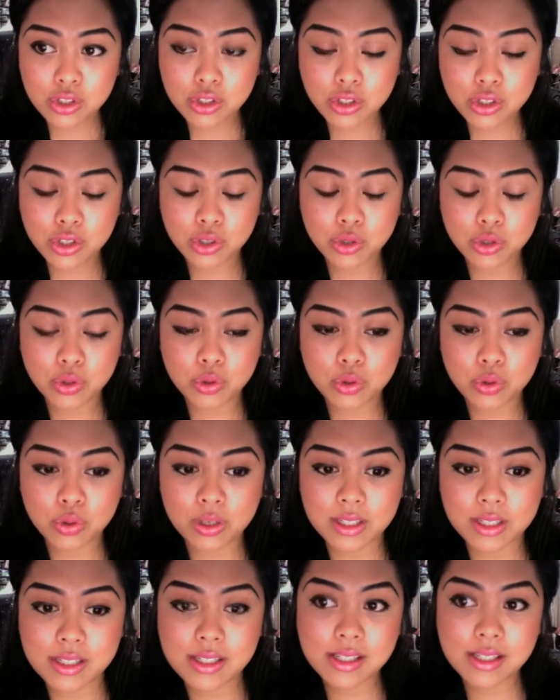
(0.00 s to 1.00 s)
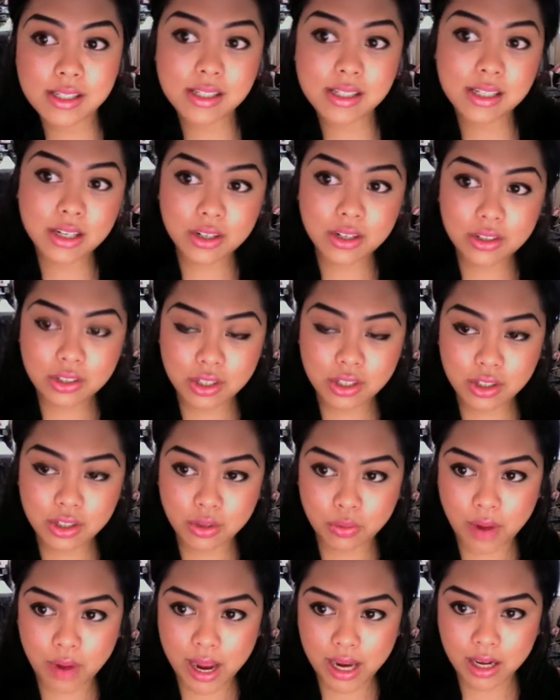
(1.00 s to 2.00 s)
to steer to the
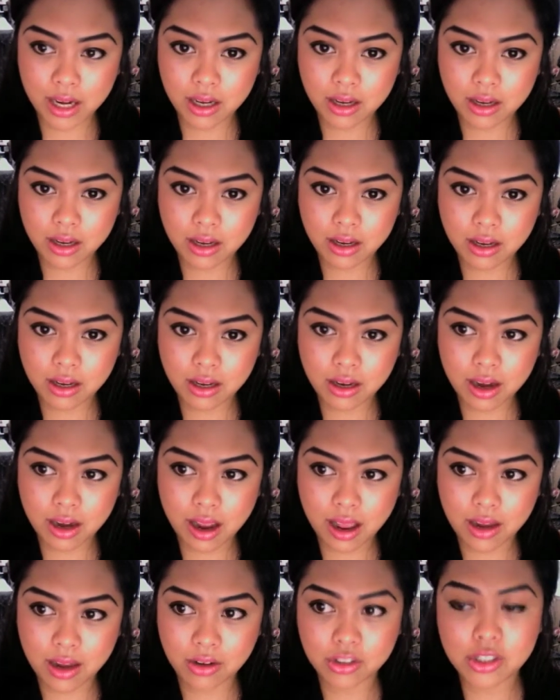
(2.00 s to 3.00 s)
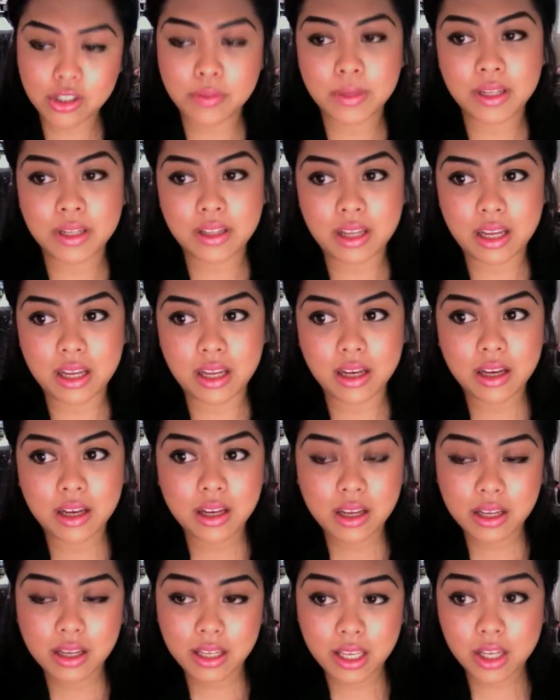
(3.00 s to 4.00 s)
right and ultimately
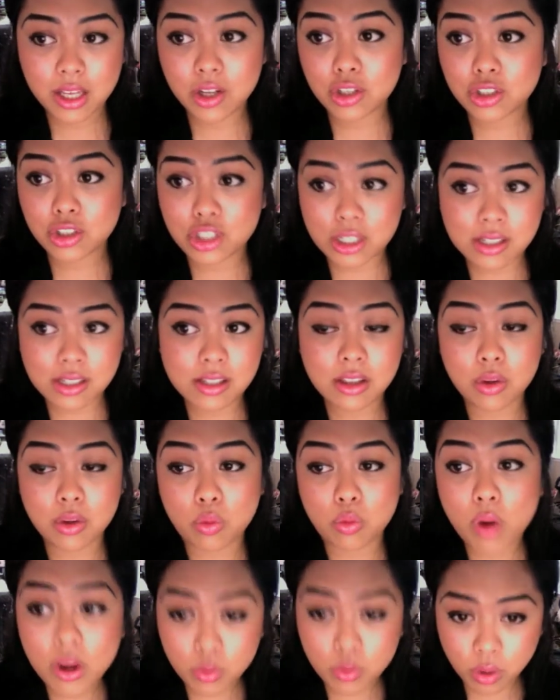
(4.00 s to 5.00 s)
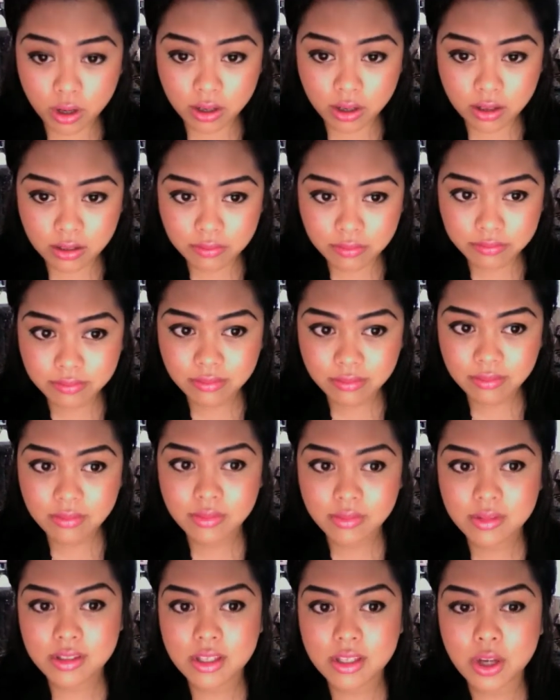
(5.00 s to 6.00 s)
kill just the one worker?
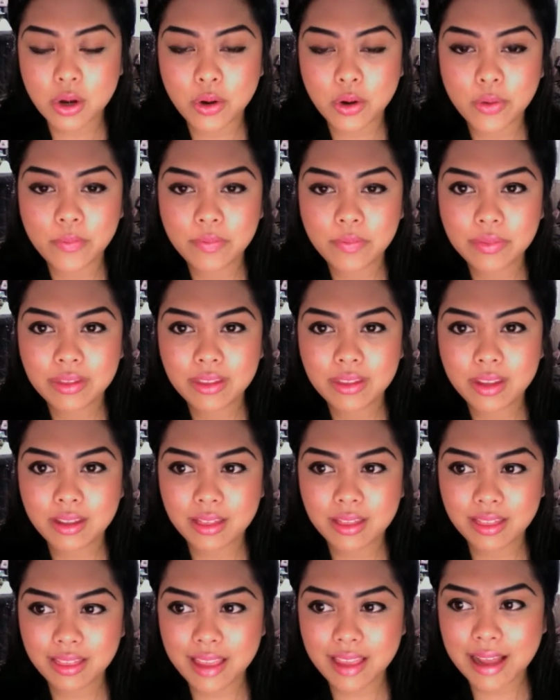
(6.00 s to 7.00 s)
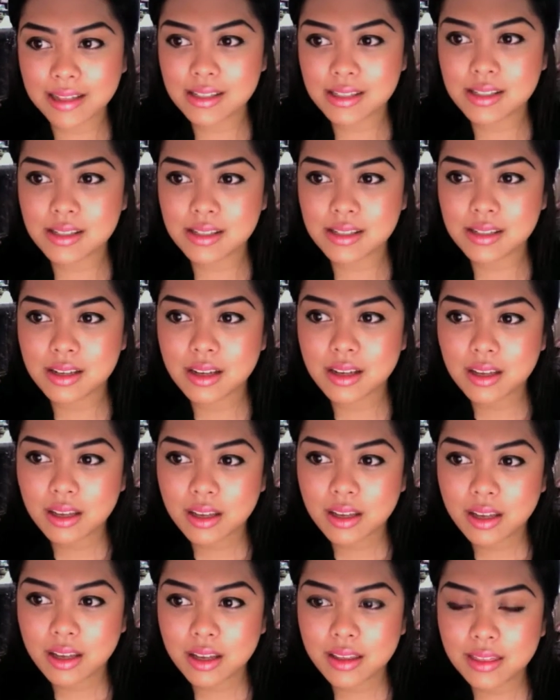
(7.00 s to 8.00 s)
So that's
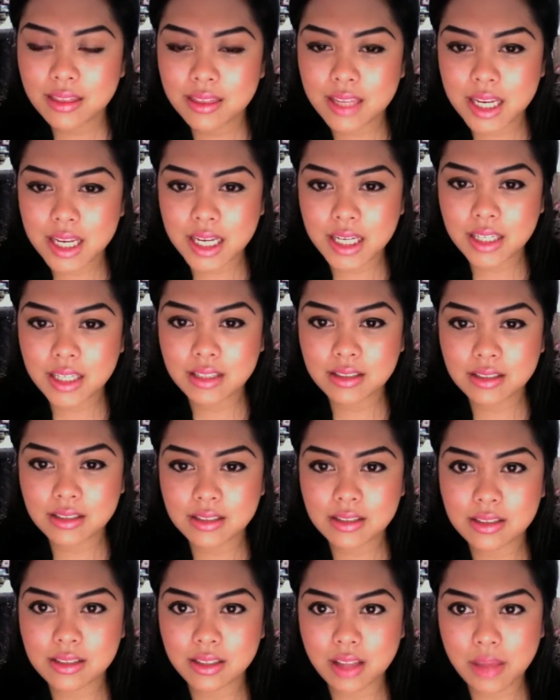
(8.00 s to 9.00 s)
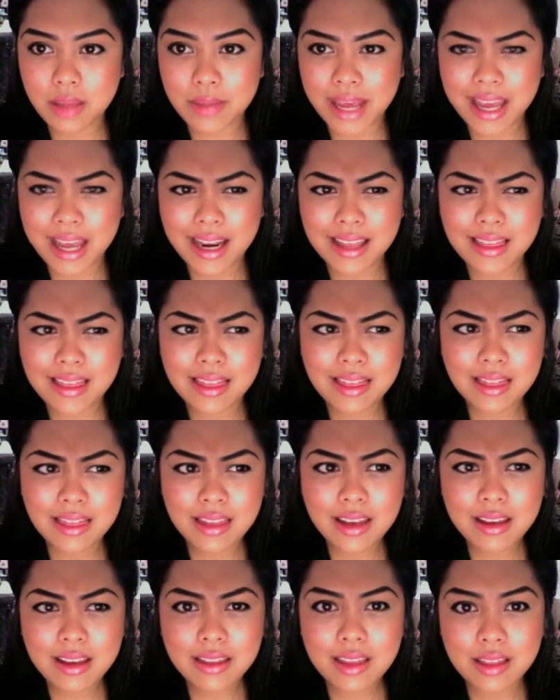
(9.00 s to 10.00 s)
the dilemma. And I
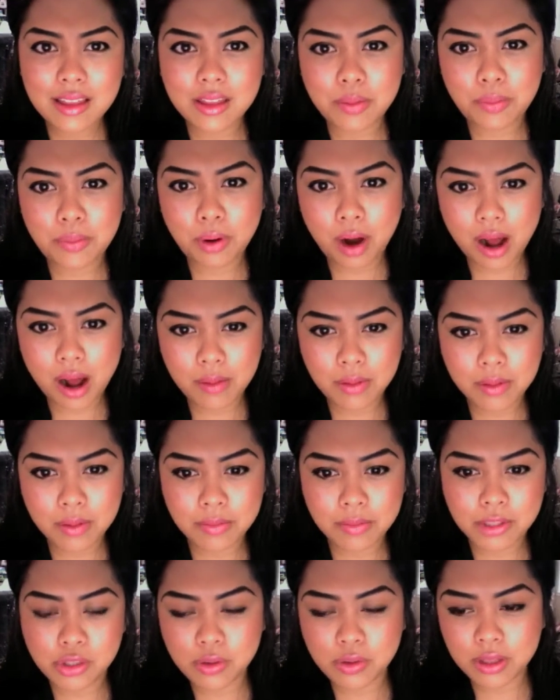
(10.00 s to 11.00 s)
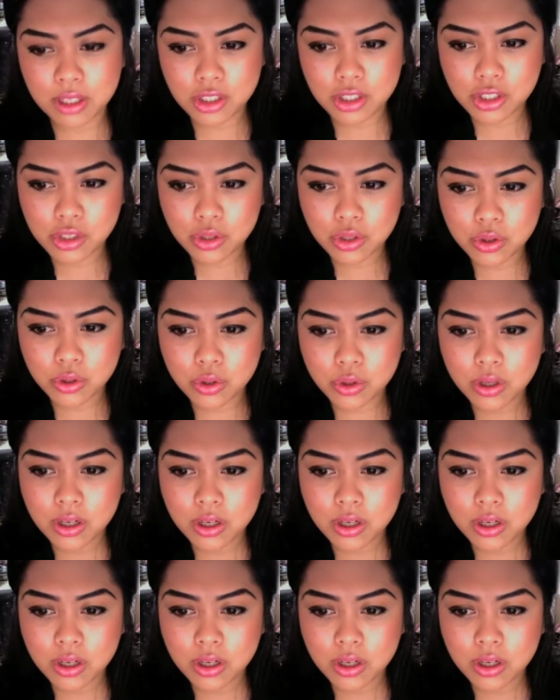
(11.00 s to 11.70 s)
think that the problem between the two,